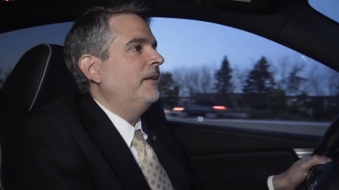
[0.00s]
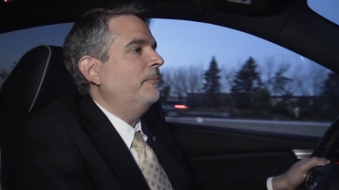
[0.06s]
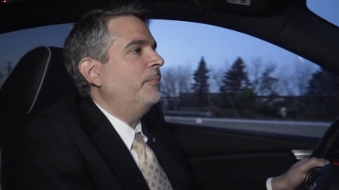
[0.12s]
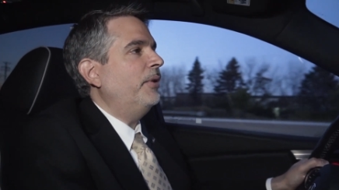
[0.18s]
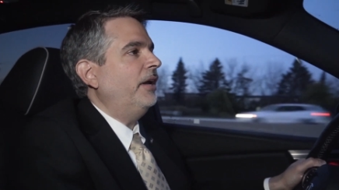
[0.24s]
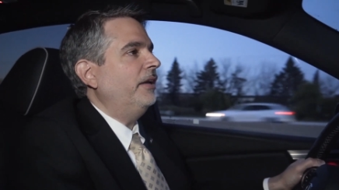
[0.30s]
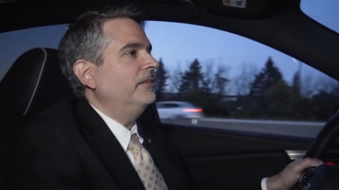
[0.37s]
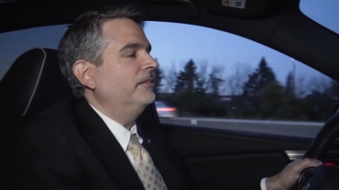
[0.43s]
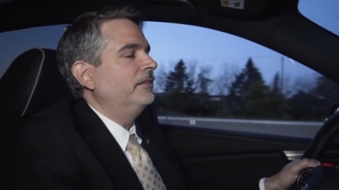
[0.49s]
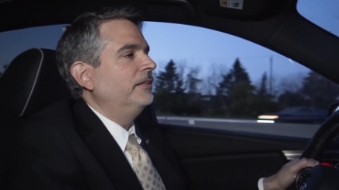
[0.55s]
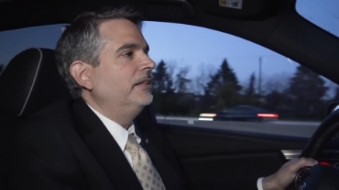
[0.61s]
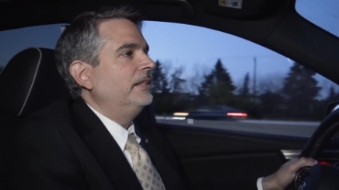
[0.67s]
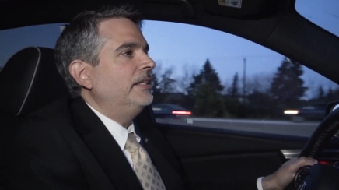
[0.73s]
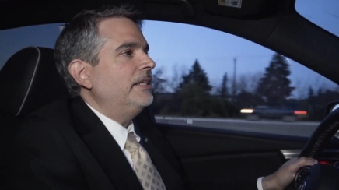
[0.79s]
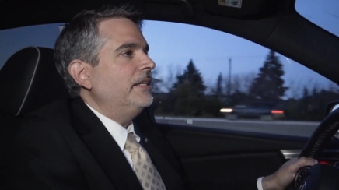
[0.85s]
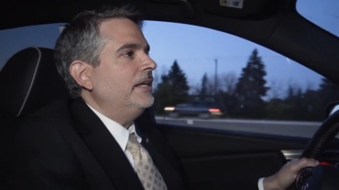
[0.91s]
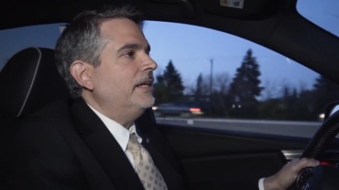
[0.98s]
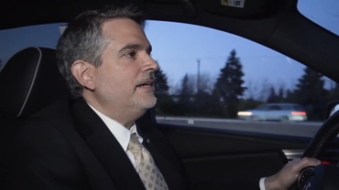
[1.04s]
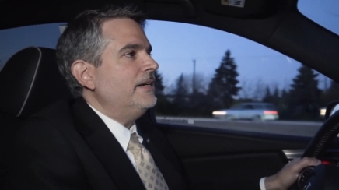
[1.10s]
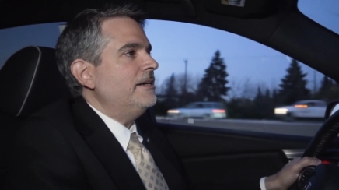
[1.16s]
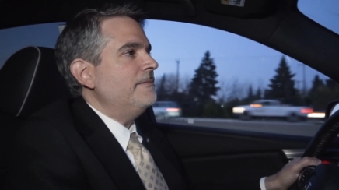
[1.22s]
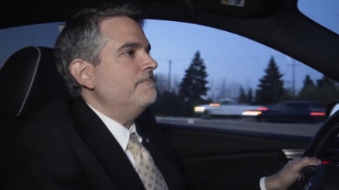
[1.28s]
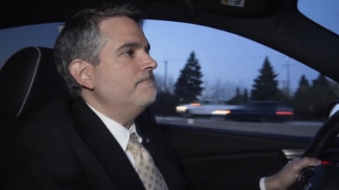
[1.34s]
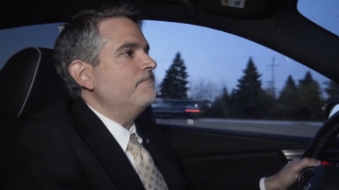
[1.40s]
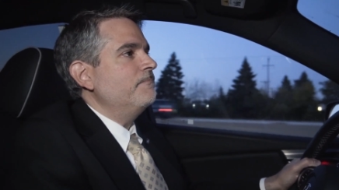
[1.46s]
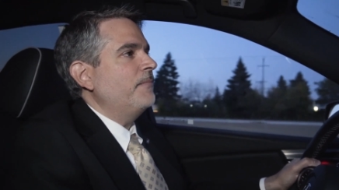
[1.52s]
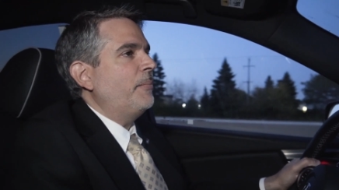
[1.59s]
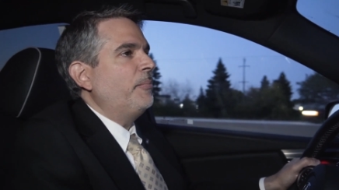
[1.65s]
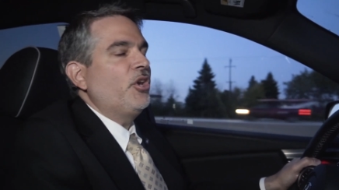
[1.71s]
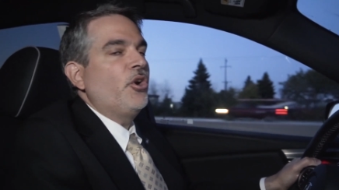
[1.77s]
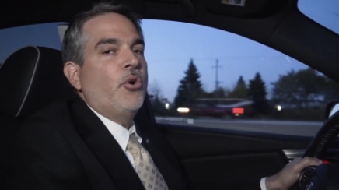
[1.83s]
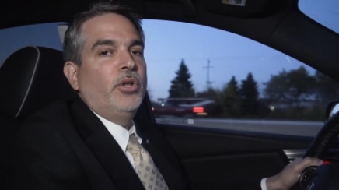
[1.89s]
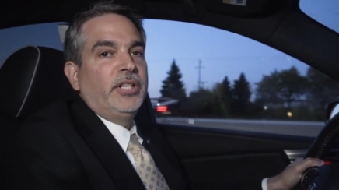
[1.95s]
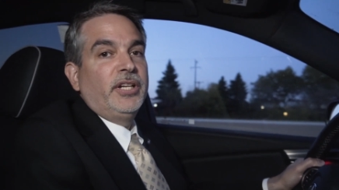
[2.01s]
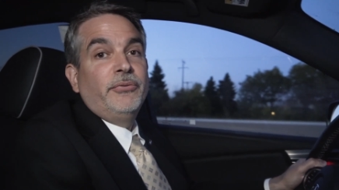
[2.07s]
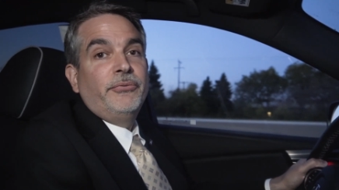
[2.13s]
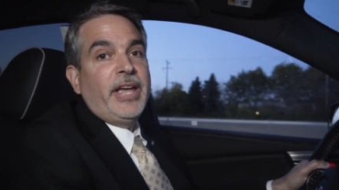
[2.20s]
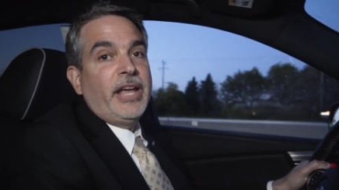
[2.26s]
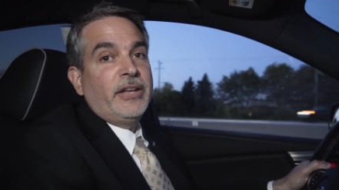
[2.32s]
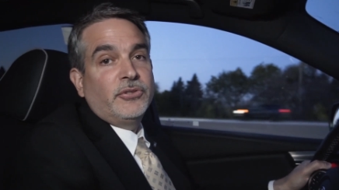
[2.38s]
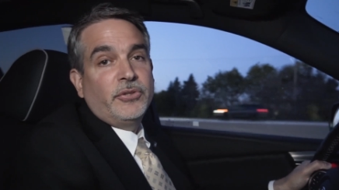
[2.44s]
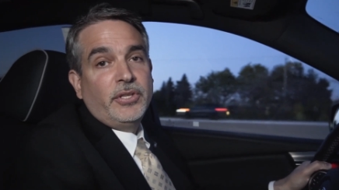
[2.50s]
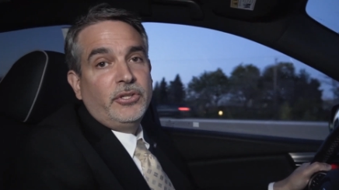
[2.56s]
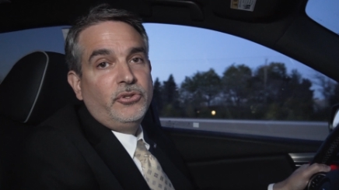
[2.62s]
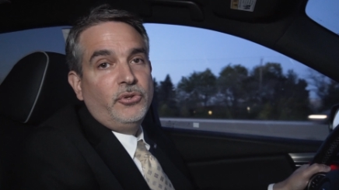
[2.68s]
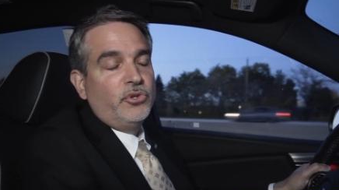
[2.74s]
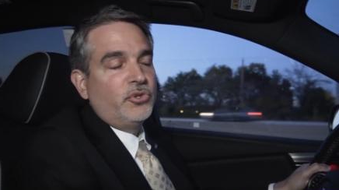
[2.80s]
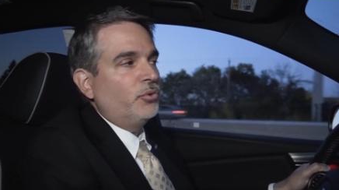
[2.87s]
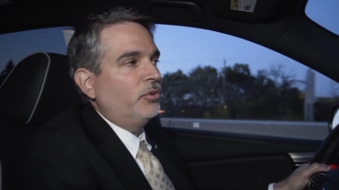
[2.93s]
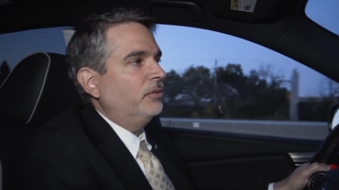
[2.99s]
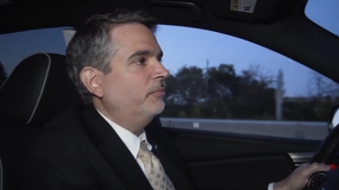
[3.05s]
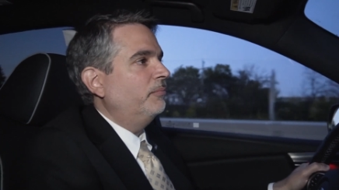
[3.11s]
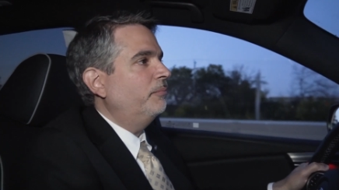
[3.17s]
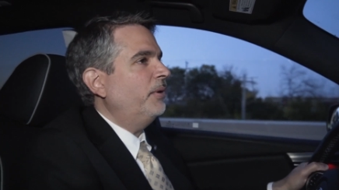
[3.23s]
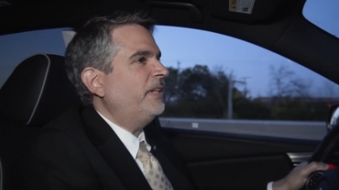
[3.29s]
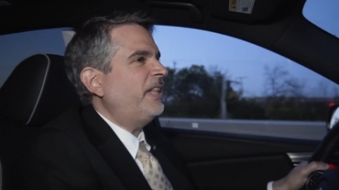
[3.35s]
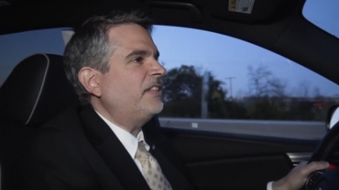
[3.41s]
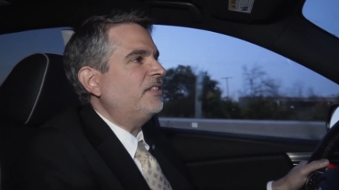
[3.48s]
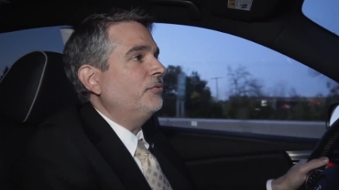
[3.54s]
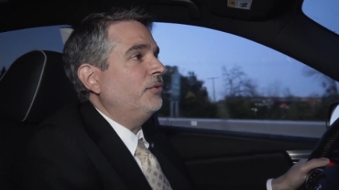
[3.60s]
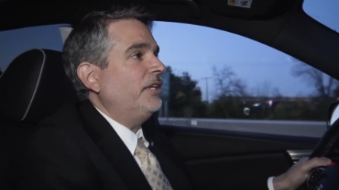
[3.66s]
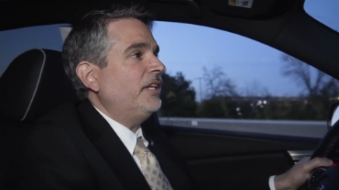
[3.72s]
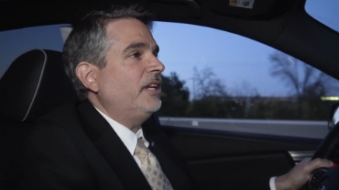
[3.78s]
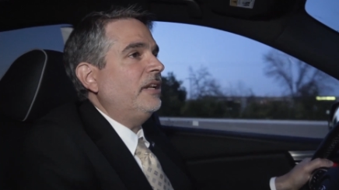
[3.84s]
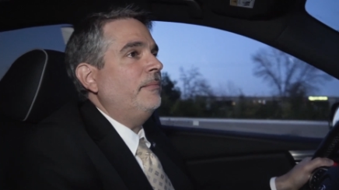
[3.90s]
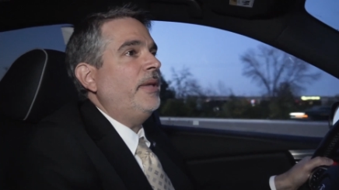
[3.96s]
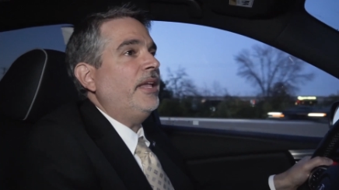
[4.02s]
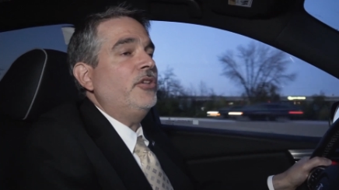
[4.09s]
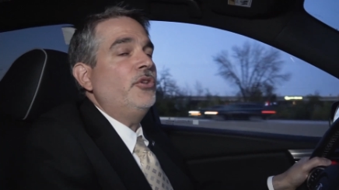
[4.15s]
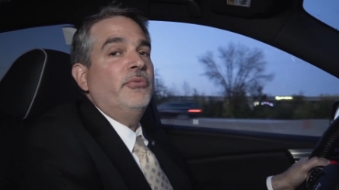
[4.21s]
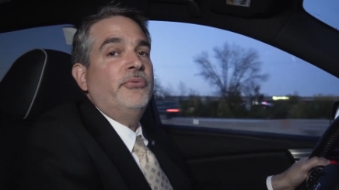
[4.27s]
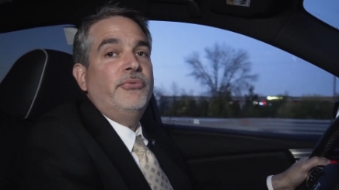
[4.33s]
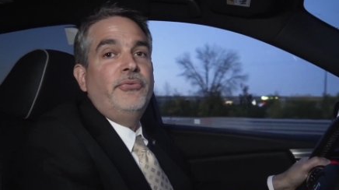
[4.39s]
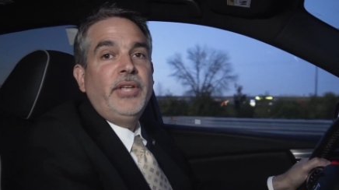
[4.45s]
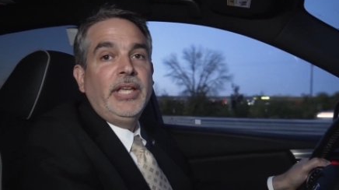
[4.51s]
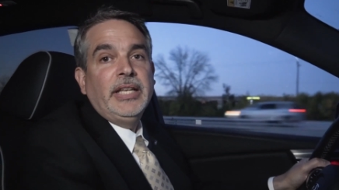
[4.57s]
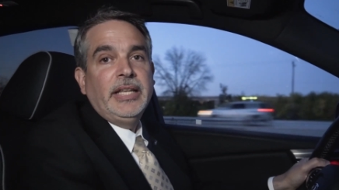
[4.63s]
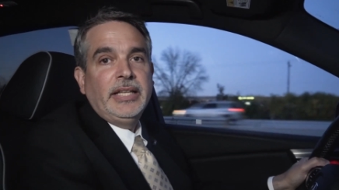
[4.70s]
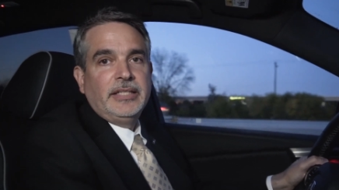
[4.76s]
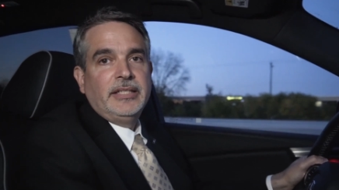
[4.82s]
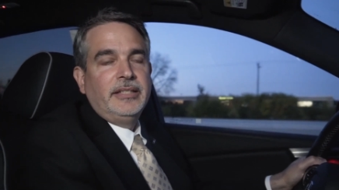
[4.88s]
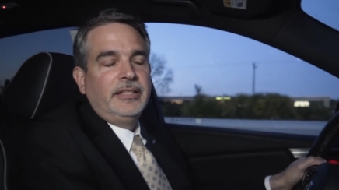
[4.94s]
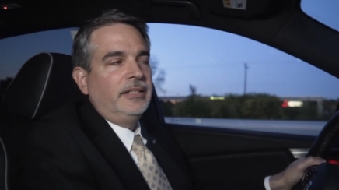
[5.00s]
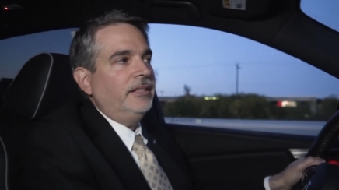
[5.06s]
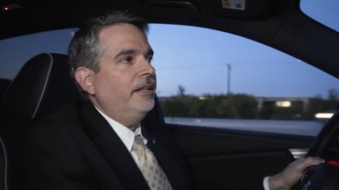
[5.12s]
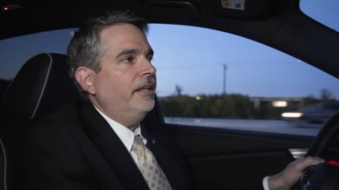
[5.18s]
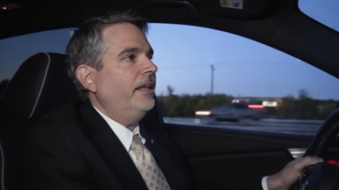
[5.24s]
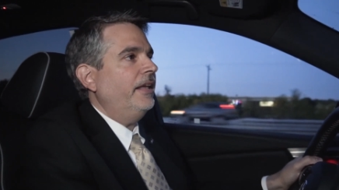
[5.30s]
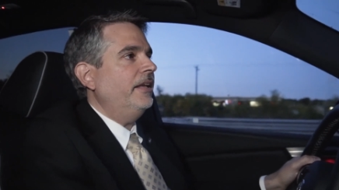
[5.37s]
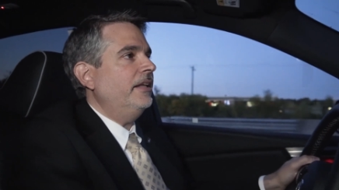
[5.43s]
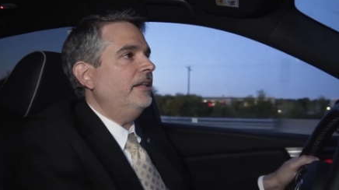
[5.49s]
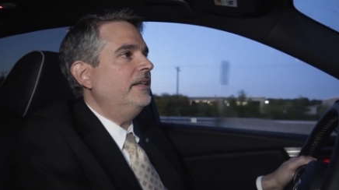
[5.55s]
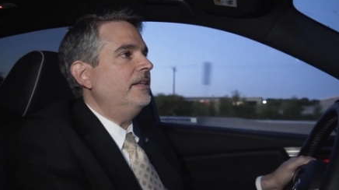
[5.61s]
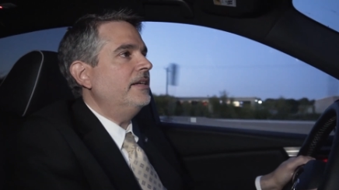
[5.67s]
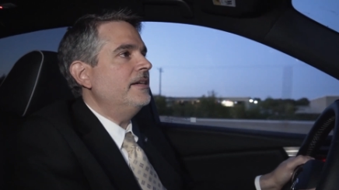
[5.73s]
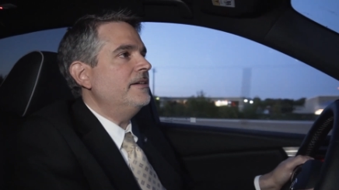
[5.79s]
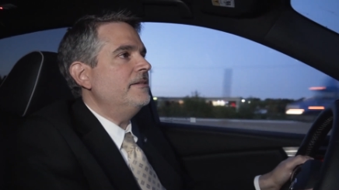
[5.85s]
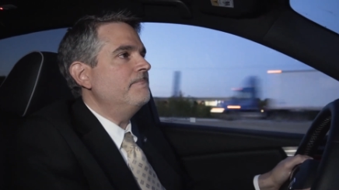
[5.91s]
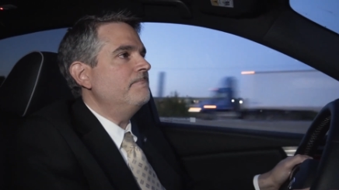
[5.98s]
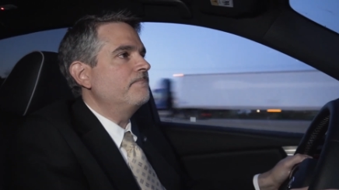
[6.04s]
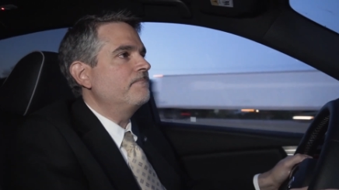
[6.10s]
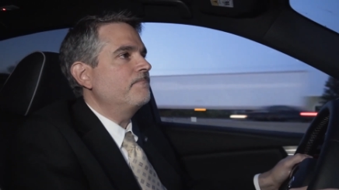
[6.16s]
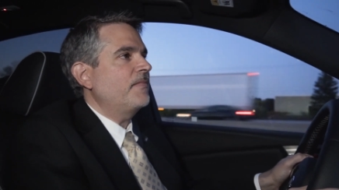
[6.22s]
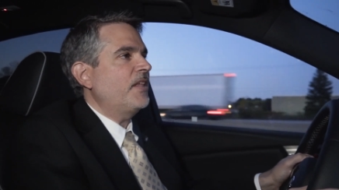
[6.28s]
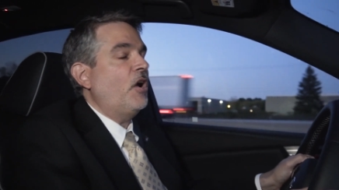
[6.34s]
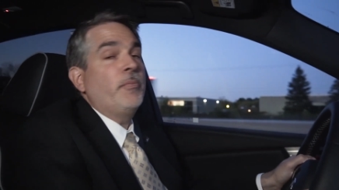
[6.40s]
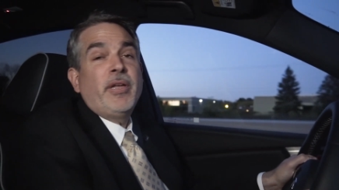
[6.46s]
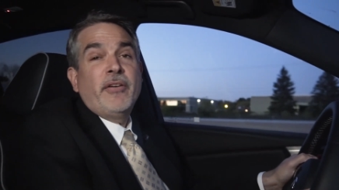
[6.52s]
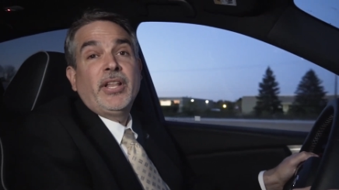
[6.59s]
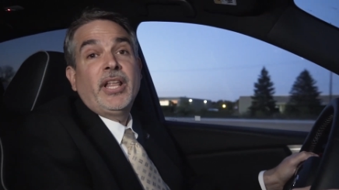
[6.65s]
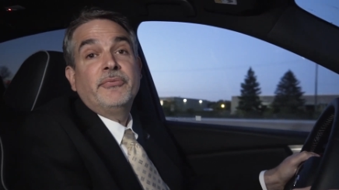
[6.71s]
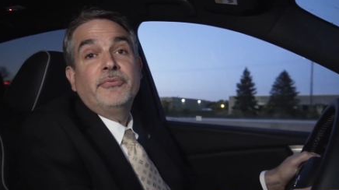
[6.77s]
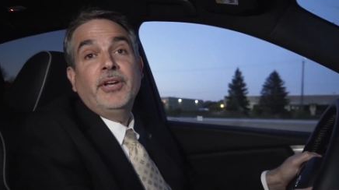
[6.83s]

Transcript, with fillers: But um, I'm gonna go a little faster than usual, but that's really gonna make you feel it. And um, hope you have a lot of